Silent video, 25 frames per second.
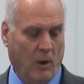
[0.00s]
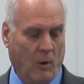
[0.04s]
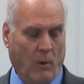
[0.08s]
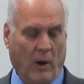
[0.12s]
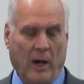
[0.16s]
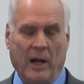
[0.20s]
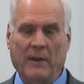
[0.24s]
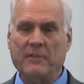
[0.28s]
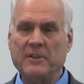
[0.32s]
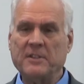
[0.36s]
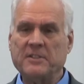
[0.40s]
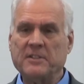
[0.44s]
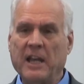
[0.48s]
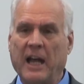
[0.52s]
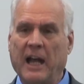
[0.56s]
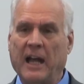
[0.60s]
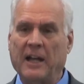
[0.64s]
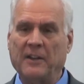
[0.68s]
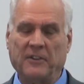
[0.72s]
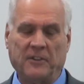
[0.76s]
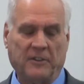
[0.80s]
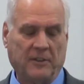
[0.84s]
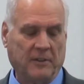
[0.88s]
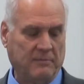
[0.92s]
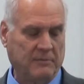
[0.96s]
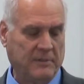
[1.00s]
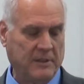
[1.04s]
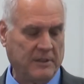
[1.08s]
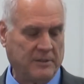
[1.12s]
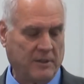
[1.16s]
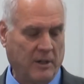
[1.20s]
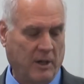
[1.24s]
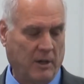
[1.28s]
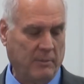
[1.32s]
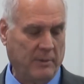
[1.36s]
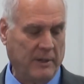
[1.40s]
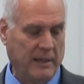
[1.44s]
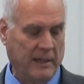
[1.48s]
One of the tests of
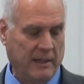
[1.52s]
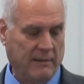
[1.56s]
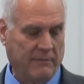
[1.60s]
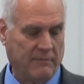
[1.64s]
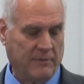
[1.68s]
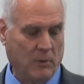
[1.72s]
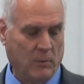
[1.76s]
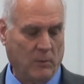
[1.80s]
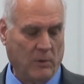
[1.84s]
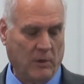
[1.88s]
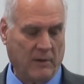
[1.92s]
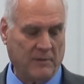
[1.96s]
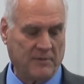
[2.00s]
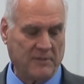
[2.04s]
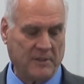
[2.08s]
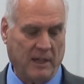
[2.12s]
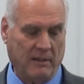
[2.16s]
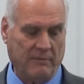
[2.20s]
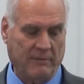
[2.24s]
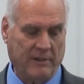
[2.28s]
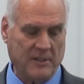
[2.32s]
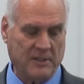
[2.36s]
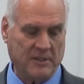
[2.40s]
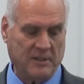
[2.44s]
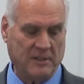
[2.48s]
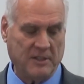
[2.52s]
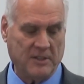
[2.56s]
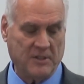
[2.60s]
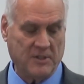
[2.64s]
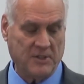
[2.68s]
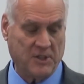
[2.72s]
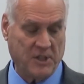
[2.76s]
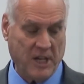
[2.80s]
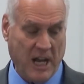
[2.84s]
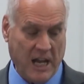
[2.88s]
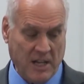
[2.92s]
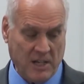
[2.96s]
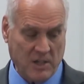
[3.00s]
determining if the work of salvation is
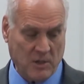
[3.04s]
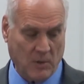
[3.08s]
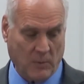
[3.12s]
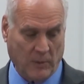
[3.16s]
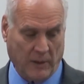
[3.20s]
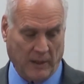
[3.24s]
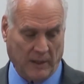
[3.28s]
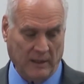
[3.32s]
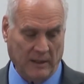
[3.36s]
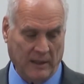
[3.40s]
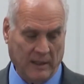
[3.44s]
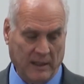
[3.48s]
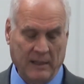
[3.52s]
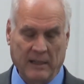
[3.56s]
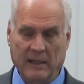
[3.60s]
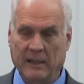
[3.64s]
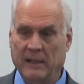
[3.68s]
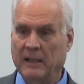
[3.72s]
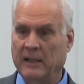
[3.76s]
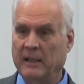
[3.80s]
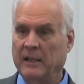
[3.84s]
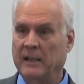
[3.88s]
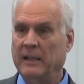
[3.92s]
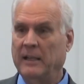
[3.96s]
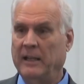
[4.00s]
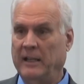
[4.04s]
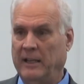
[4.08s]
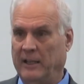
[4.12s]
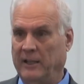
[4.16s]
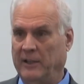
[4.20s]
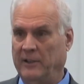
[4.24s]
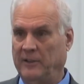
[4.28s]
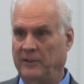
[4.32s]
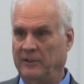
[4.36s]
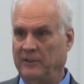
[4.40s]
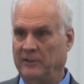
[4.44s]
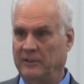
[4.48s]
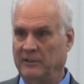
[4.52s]
genuine
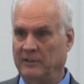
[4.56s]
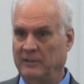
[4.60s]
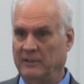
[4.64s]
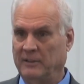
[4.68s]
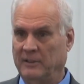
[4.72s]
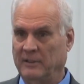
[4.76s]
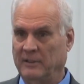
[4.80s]
is